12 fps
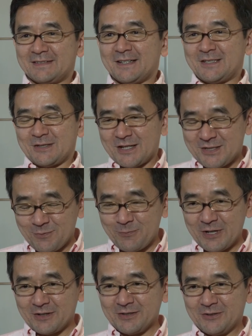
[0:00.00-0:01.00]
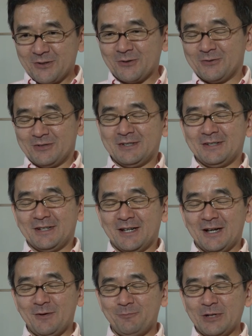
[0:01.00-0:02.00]
Such a, such a big you know
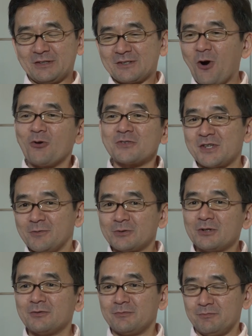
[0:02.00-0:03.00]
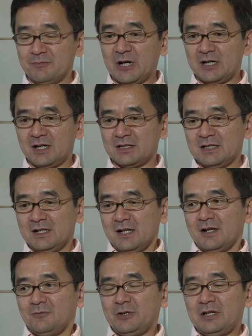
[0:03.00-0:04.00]
big concept, but
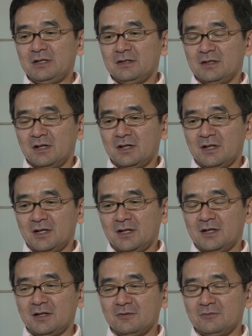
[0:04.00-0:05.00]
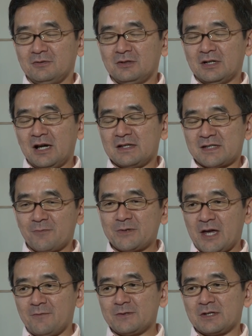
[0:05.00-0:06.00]
we I
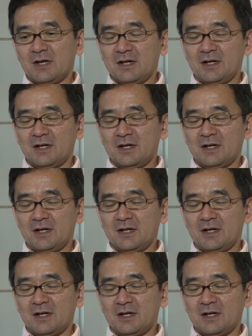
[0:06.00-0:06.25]
sometimes